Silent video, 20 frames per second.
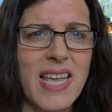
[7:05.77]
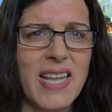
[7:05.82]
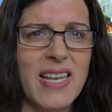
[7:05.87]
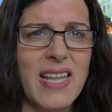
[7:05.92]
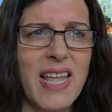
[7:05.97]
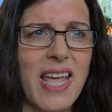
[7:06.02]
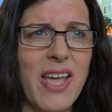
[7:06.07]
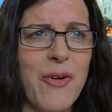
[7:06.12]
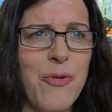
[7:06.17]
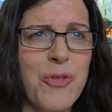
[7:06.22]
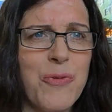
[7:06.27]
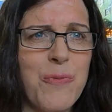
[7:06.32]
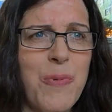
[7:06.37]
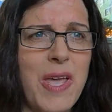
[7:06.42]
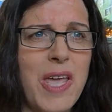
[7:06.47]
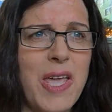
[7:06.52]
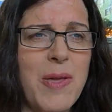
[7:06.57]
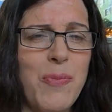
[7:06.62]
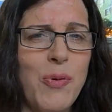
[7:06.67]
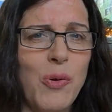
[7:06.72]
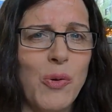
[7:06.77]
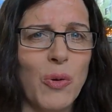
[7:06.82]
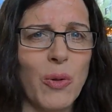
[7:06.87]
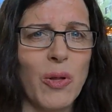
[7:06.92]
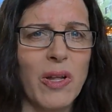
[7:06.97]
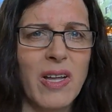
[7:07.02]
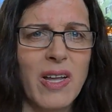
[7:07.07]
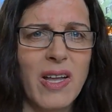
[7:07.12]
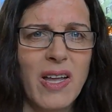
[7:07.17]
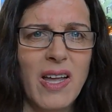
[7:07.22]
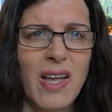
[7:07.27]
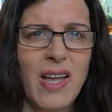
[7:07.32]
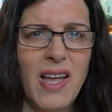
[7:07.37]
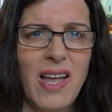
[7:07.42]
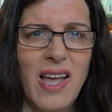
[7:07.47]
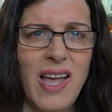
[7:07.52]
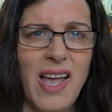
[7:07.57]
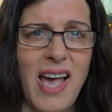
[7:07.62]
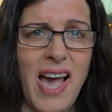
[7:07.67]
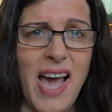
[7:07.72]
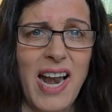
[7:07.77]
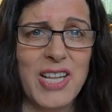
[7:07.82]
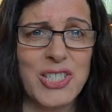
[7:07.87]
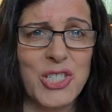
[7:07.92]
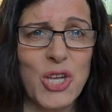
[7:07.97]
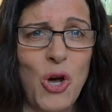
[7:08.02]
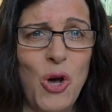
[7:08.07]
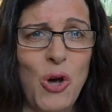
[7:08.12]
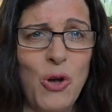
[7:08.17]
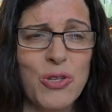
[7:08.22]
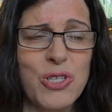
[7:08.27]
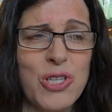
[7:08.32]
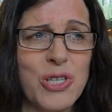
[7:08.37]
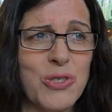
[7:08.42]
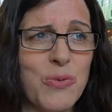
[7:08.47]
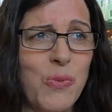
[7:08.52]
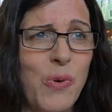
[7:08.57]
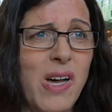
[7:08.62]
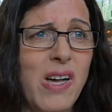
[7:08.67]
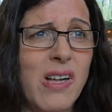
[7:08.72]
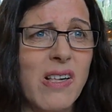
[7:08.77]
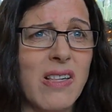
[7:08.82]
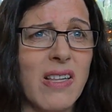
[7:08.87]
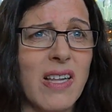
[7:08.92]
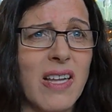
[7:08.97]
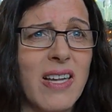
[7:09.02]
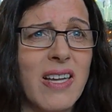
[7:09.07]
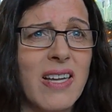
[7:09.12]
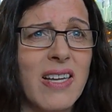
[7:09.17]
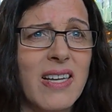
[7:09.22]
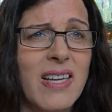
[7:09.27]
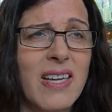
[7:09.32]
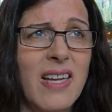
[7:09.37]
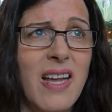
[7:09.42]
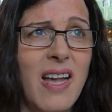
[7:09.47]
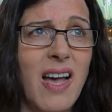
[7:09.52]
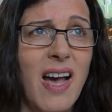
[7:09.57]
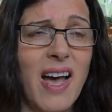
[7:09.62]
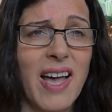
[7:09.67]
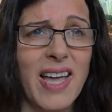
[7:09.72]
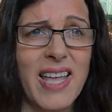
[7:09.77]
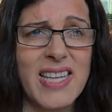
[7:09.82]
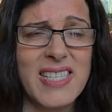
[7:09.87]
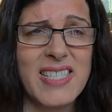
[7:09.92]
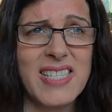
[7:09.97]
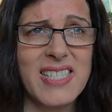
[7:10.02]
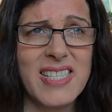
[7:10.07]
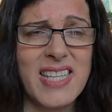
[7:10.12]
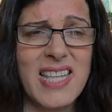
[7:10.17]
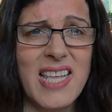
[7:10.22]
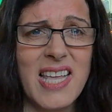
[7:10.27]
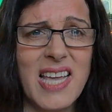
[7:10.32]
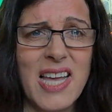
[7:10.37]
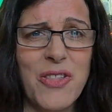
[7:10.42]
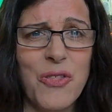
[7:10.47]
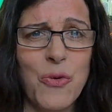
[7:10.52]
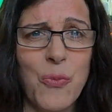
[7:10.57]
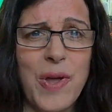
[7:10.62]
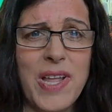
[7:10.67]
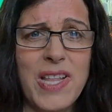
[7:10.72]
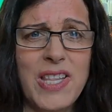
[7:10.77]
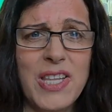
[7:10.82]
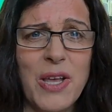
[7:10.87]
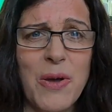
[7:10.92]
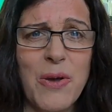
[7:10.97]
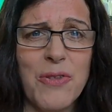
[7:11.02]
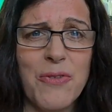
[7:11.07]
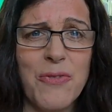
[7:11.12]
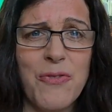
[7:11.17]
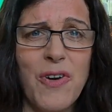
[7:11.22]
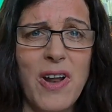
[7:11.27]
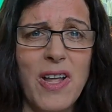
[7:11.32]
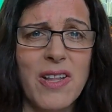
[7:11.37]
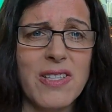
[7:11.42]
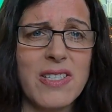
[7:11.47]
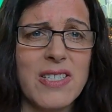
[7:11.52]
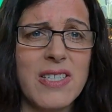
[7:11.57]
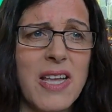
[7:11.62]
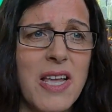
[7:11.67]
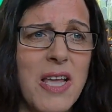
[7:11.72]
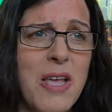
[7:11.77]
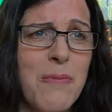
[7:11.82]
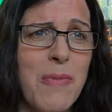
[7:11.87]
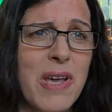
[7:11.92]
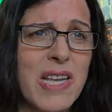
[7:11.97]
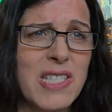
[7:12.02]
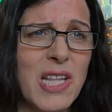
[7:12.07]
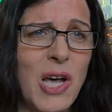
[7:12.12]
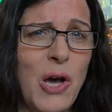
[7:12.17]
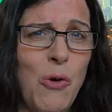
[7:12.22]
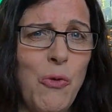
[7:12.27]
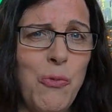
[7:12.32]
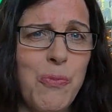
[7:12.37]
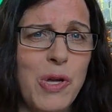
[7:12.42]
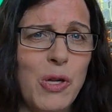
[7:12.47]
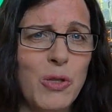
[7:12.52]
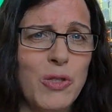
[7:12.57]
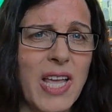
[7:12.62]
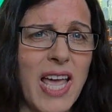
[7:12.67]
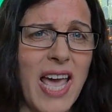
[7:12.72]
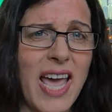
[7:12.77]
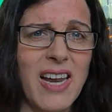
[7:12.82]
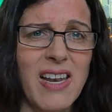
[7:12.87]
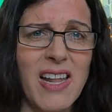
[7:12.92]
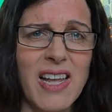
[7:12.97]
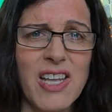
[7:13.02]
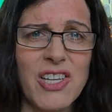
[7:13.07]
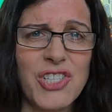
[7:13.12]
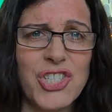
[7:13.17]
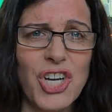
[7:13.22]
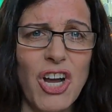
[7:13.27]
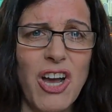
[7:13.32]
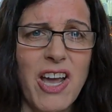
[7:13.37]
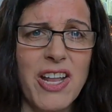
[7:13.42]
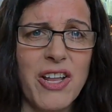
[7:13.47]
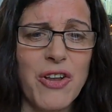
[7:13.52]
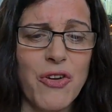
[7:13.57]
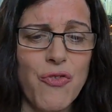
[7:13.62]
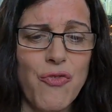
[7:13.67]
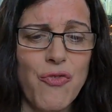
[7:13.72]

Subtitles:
in here with people, and it's hot as well. I guess it's the window at the front makes the whole building act like a giant